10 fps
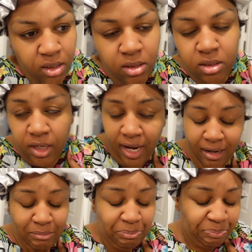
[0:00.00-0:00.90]
So
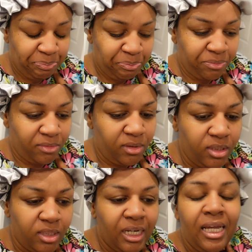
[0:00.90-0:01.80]
yeah.
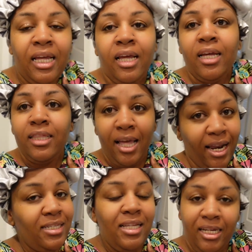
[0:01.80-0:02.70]
That
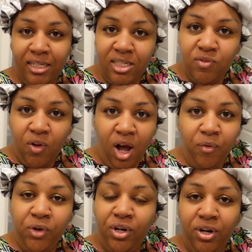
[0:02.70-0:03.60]
is the end of this vlog.
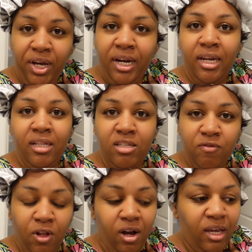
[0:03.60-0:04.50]
We're gonna go ahead and end this
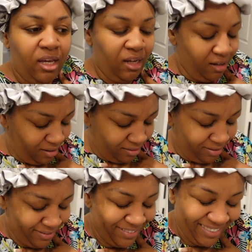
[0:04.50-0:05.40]
vlog here.
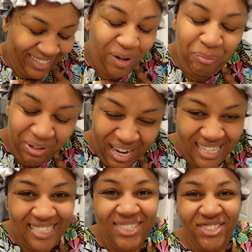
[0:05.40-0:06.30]
I hope you
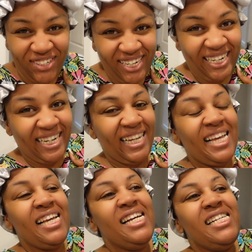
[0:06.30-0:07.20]
guys enjoyed it.
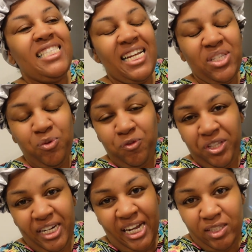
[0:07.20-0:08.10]
Stay tuned for
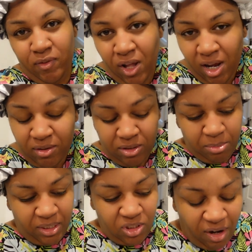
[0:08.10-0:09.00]
the next vlog, which will
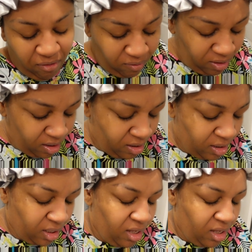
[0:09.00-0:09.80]
be a travel vlog.